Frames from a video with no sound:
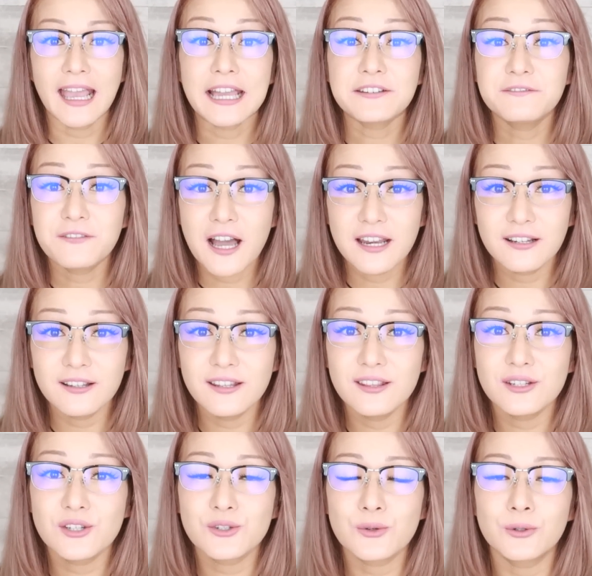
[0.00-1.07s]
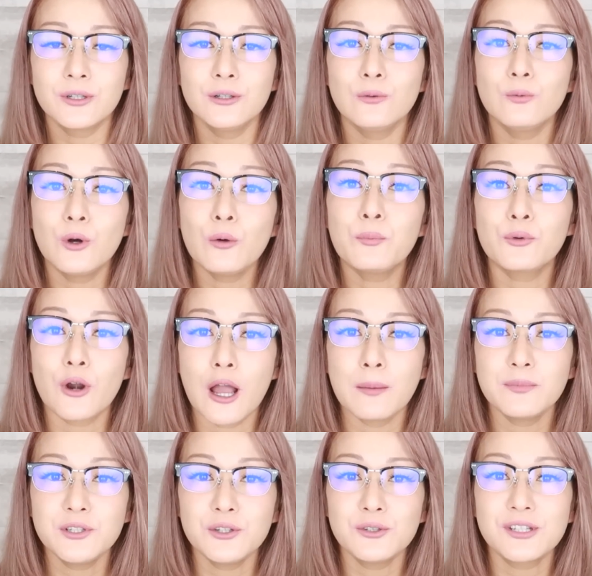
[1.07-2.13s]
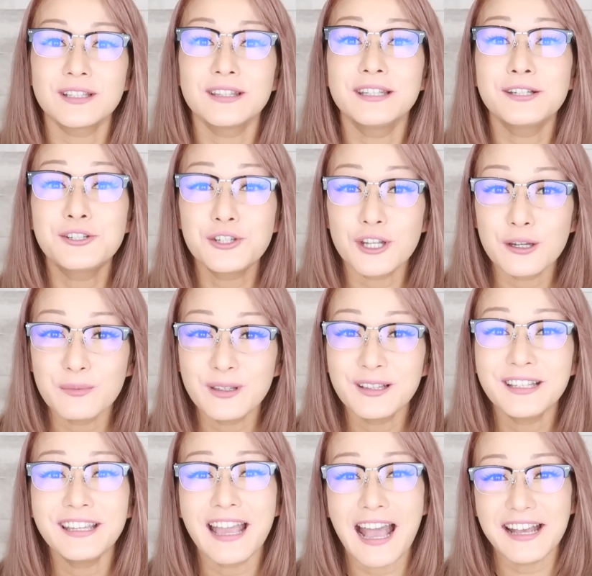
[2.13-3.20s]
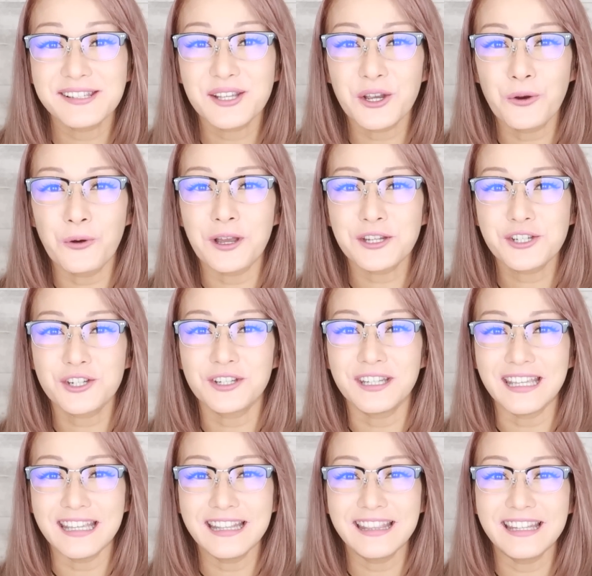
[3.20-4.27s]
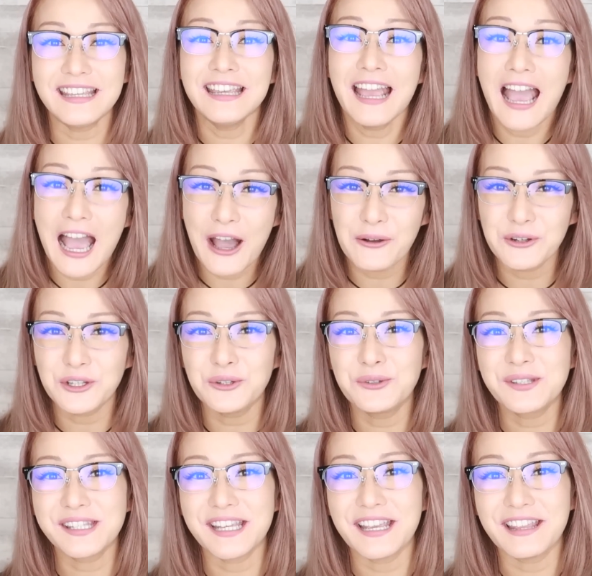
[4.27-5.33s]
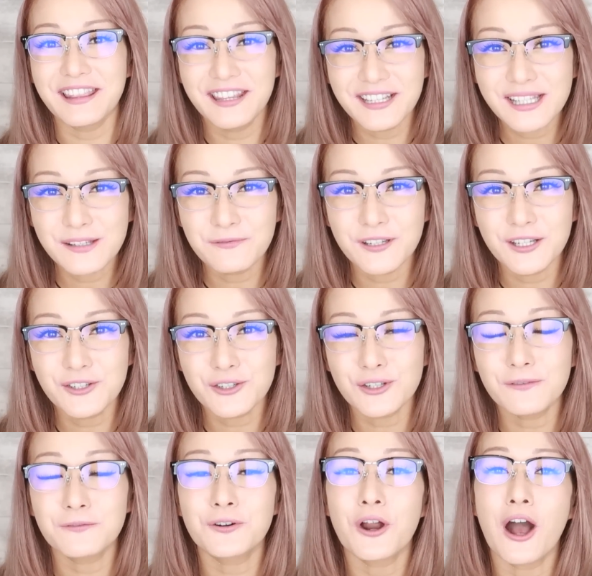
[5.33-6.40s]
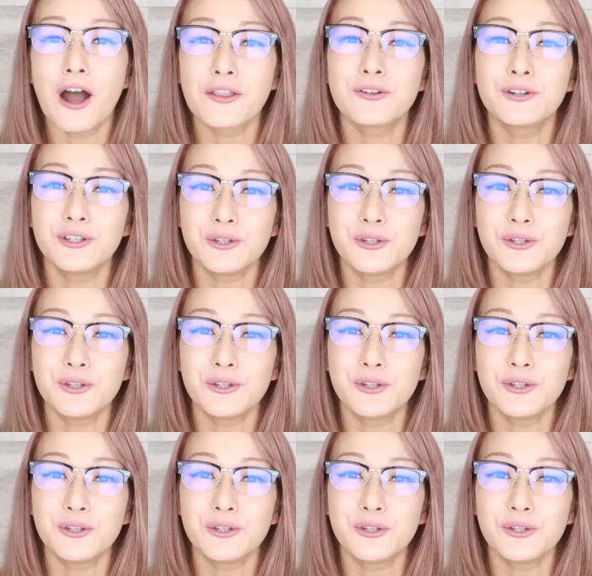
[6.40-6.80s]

And finally, the tutorial will prompt you to legitimately ask a question in the how do you say this feature for other